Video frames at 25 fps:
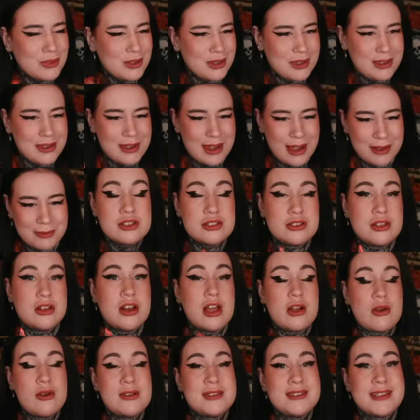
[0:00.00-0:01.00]
Yeah. So
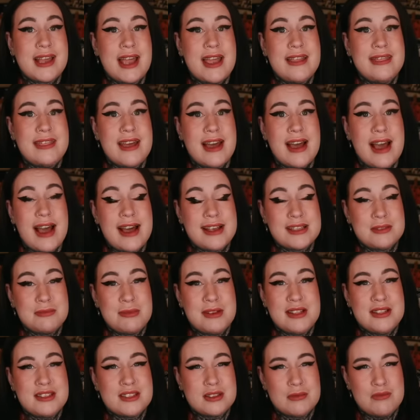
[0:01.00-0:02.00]
like I was saying, there has
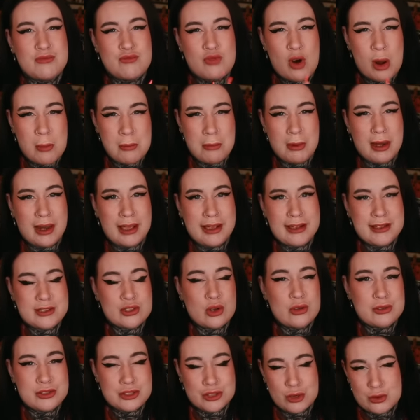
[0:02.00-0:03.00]
been some rumblings
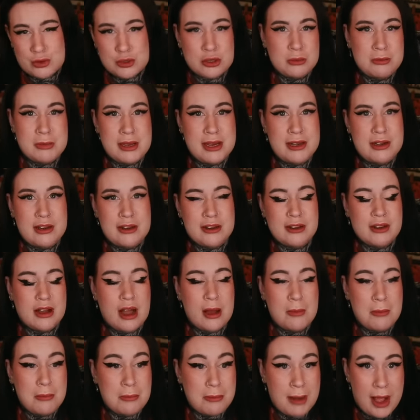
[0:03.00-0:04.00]
on social media
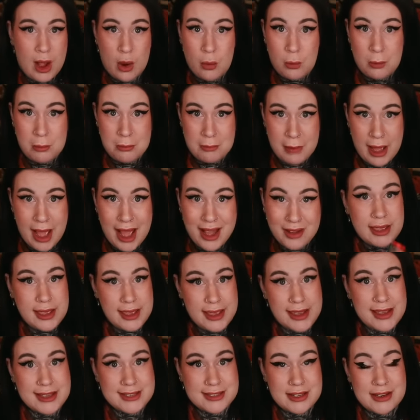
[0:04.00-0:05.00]
about Matt. Here
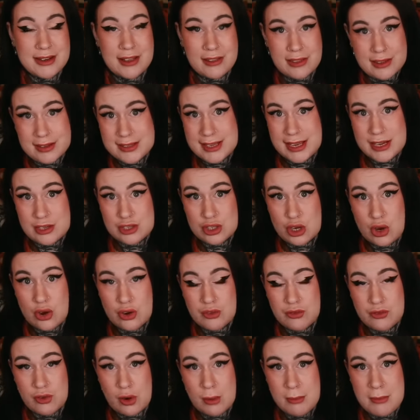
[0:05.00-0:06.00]
is another TikTok
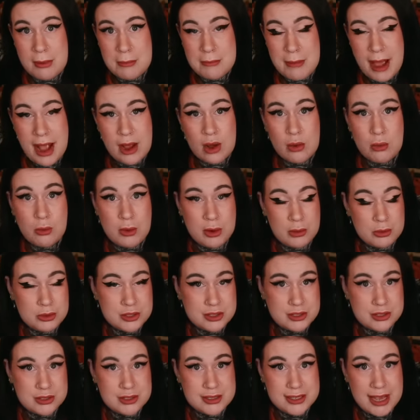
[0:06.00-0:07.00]
from Mac
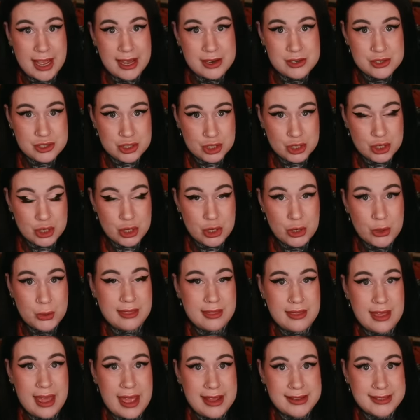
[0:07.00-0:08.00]
Wilson Tattoo.
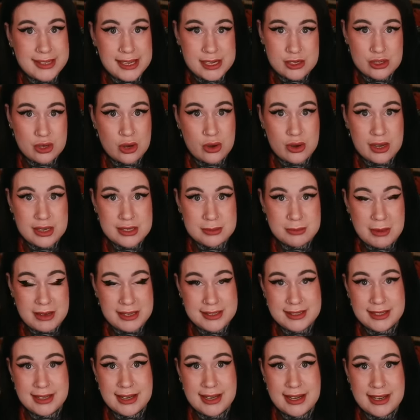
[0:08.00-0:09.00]
Their TikTok is
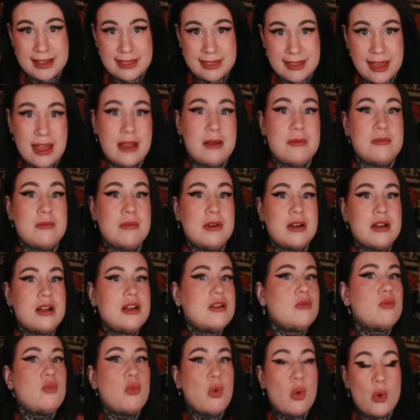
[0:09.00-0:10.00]
basically them
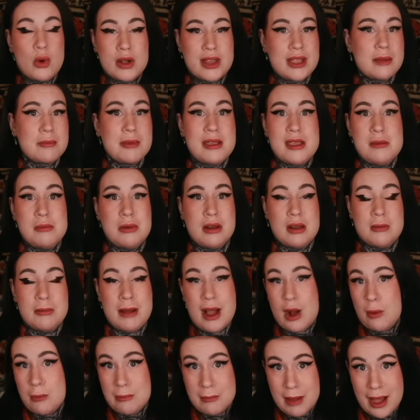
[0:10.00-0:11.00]
warning people
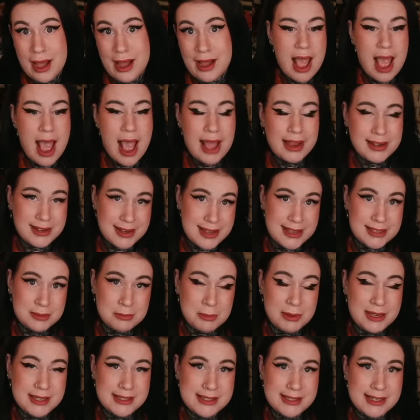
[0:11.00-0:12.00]
about Matt and his
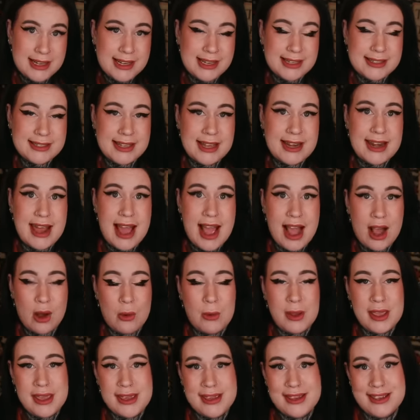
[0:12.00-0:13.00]
business and how
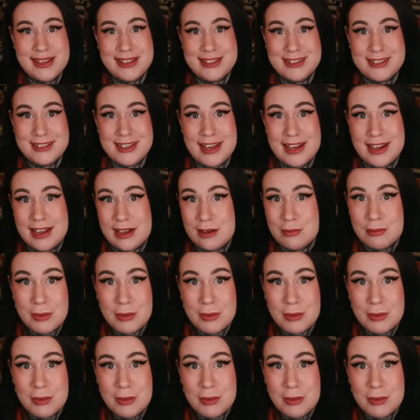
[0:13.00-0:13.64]
he is stealing